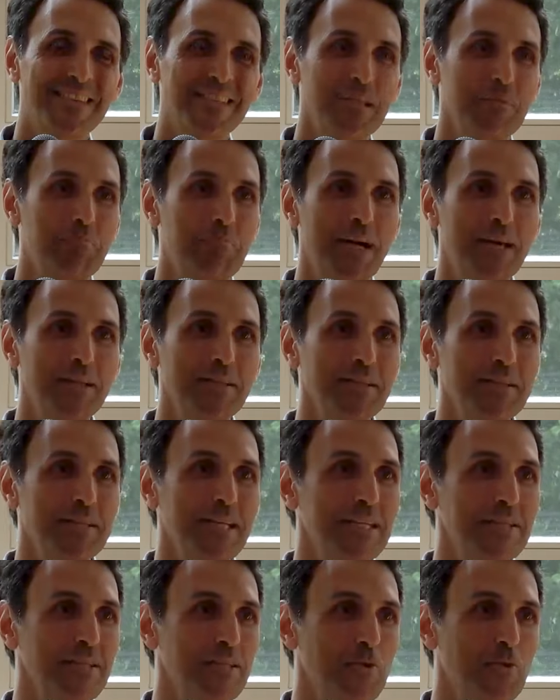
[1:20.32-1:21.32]
The body
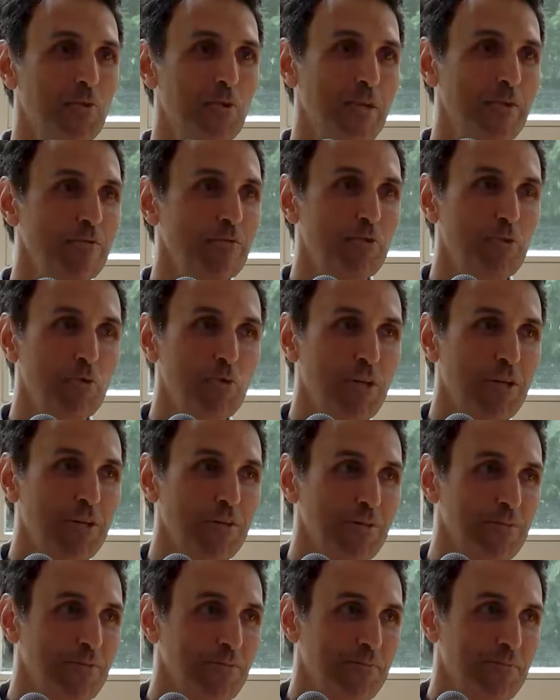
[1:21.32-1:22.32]
doesn't crave
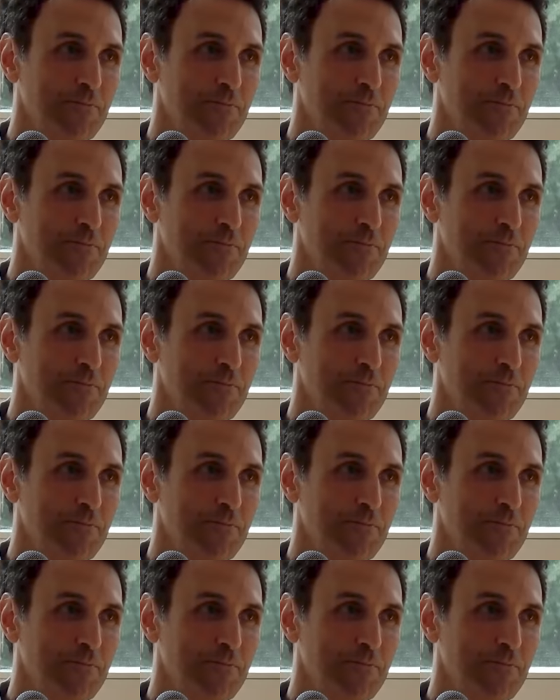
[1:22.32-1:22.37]
sugar.